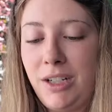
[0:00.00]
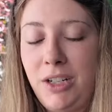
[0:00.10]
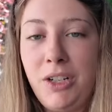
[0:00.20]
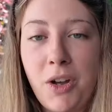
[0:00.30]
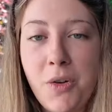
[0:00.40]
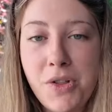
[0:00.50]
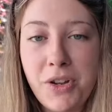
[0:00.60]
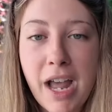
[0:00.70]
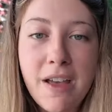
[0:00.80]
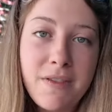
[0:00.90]
You can go a
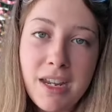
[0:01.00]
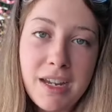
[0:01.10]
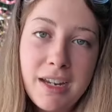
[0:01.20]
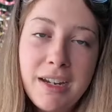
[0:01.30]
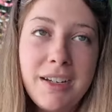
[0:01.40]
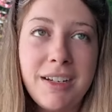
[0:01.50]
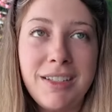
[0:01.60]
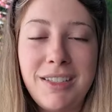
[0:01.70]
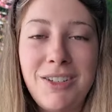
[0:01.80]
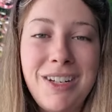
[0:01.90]
little heavy
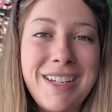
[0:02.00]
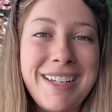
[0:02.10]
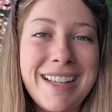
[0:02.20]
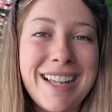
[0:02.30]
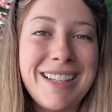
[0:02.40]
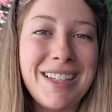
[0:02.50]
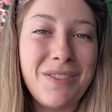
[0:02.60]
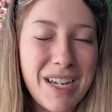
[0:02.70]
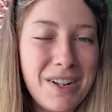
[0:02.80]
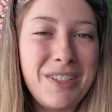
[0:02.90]
because you need to get that
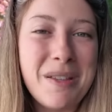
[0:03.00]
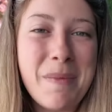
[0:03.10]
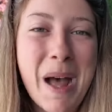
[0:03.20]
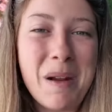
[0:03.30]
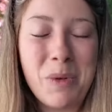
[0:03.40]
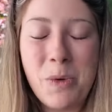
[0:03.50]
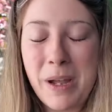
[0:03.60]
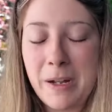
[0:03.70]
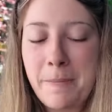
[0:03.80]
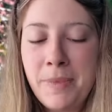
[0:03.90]
stuff down to the bottom quick.